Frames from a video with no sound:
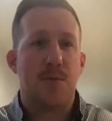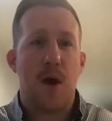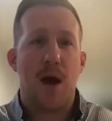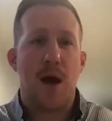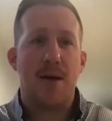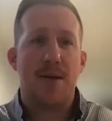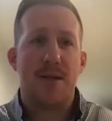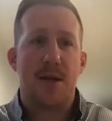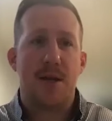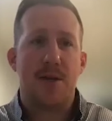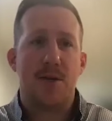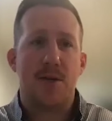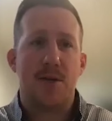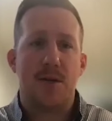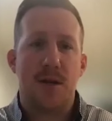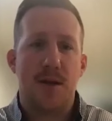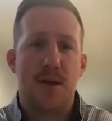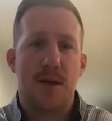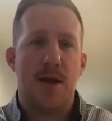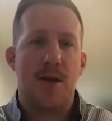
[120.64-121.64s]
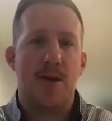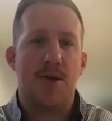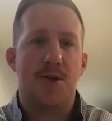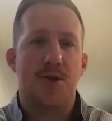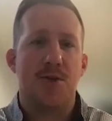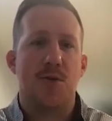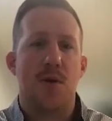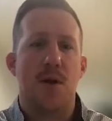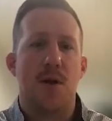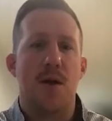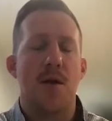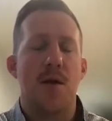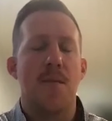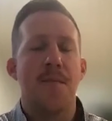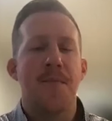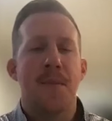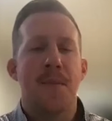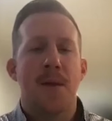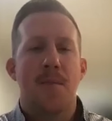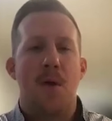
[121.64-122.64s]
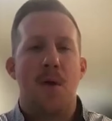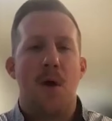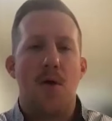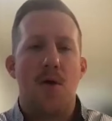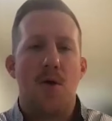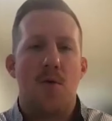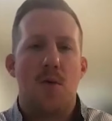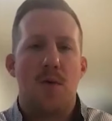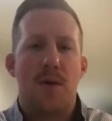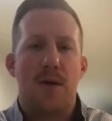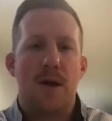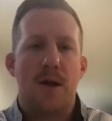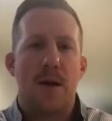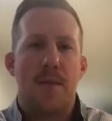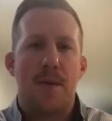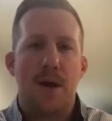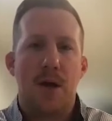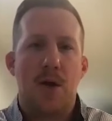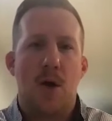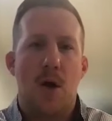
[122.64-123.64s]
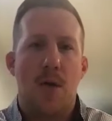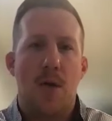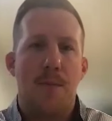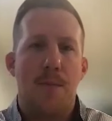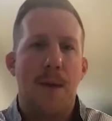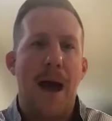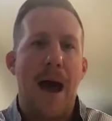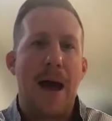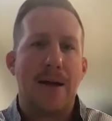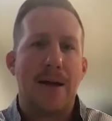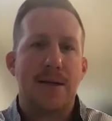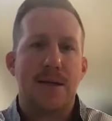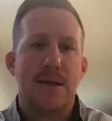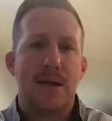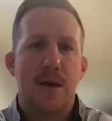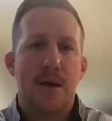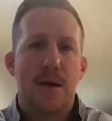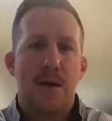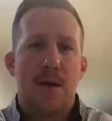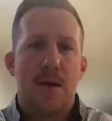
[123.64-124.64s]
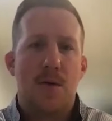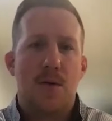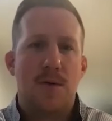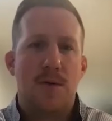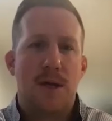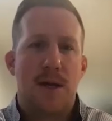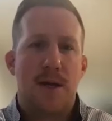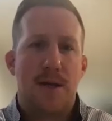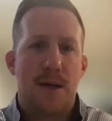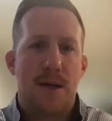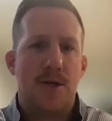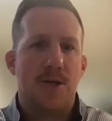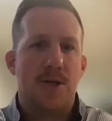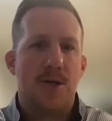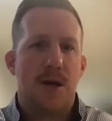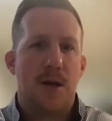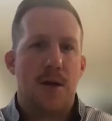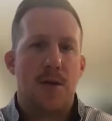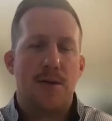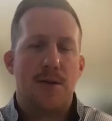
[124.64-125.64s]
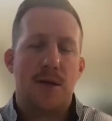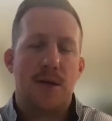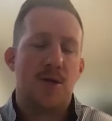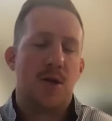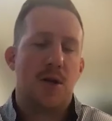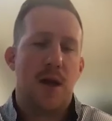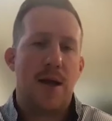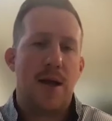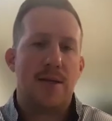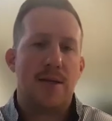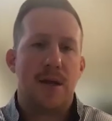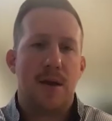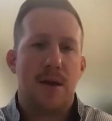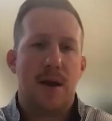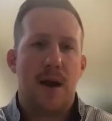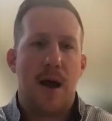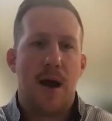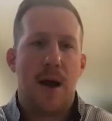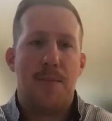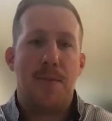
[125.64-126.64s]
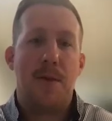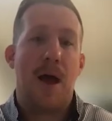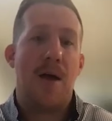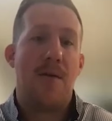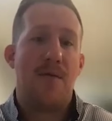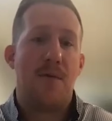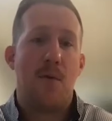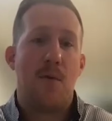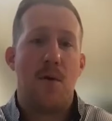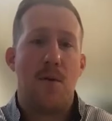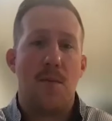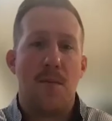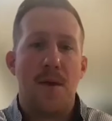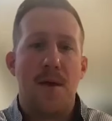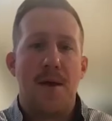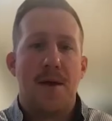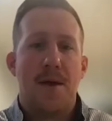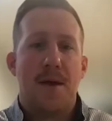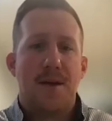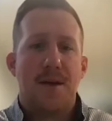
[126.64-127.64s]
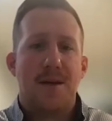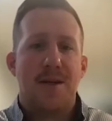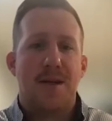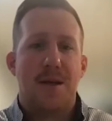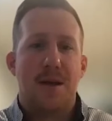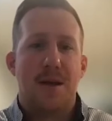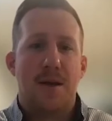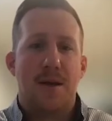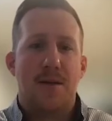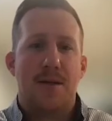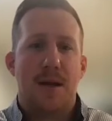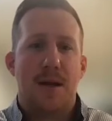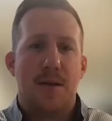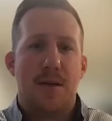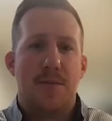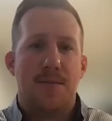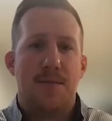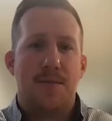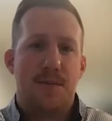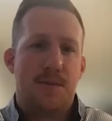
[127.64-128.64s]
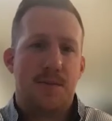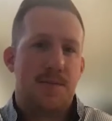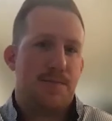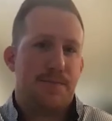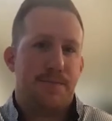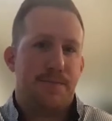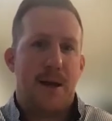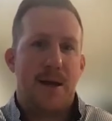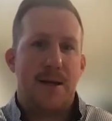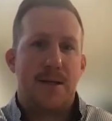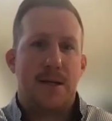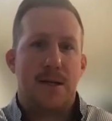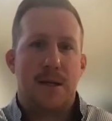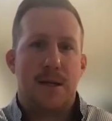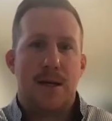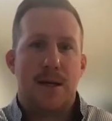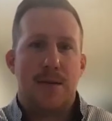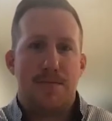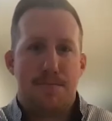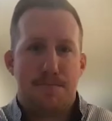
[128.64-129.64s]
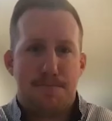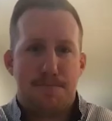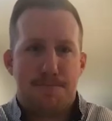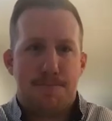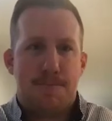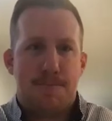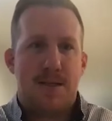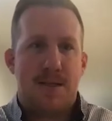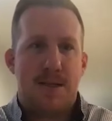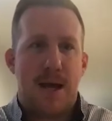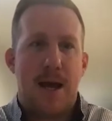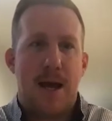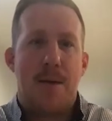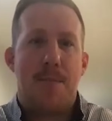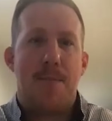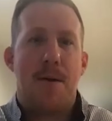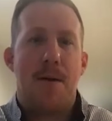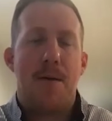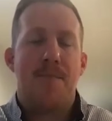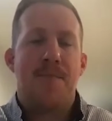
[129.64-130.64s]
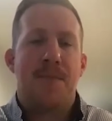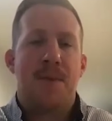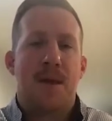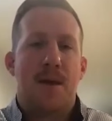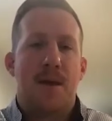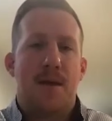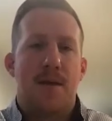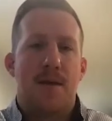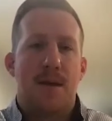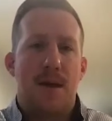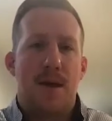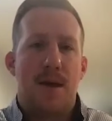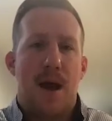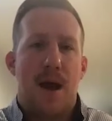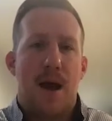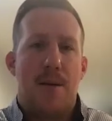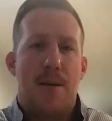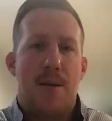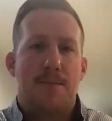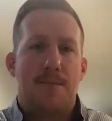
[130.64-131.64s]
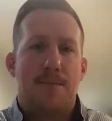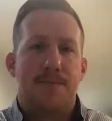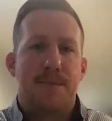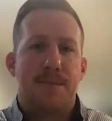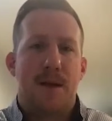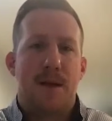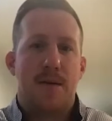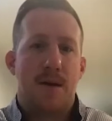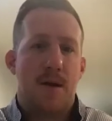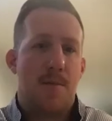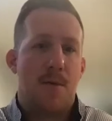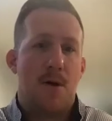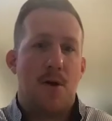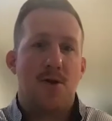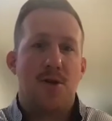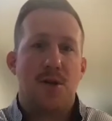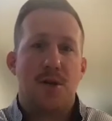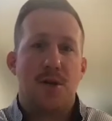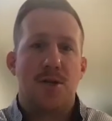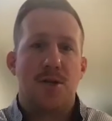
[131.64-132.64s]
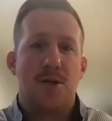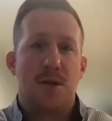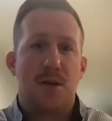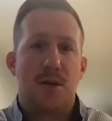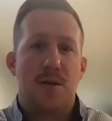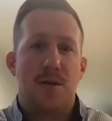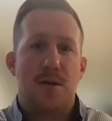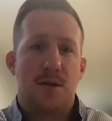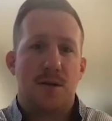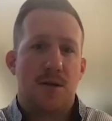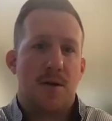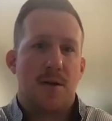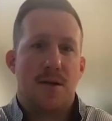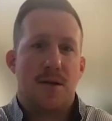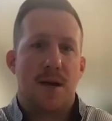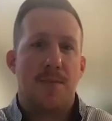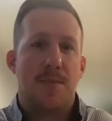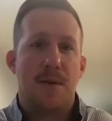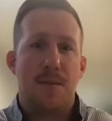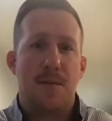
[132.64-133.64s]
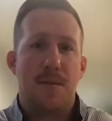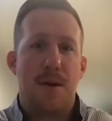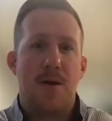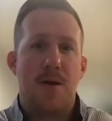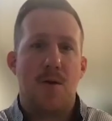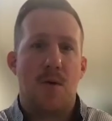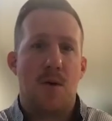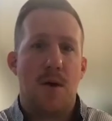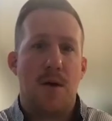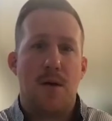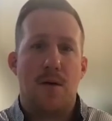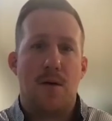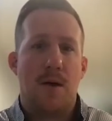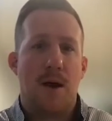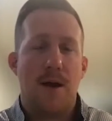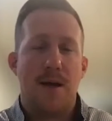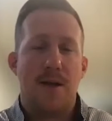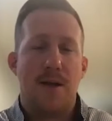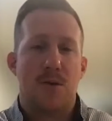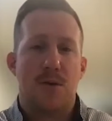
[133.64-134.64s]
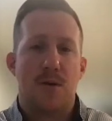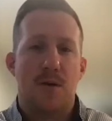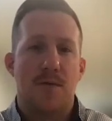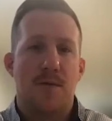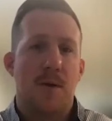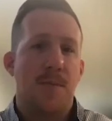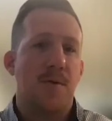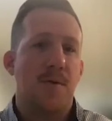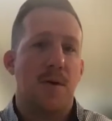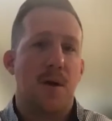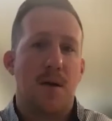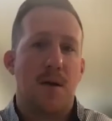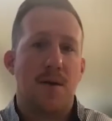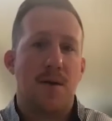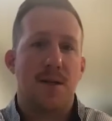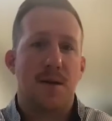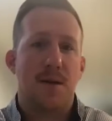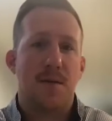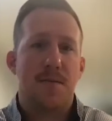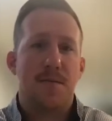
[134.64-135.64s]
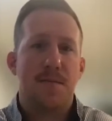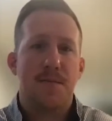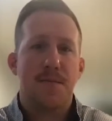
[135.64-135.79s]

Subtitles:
processors in the industry, partnered with a company called Bakkt, who is a digital asset platform to basically set up their merchants to start accepting Bitcoin or any sort of cryptocurrency.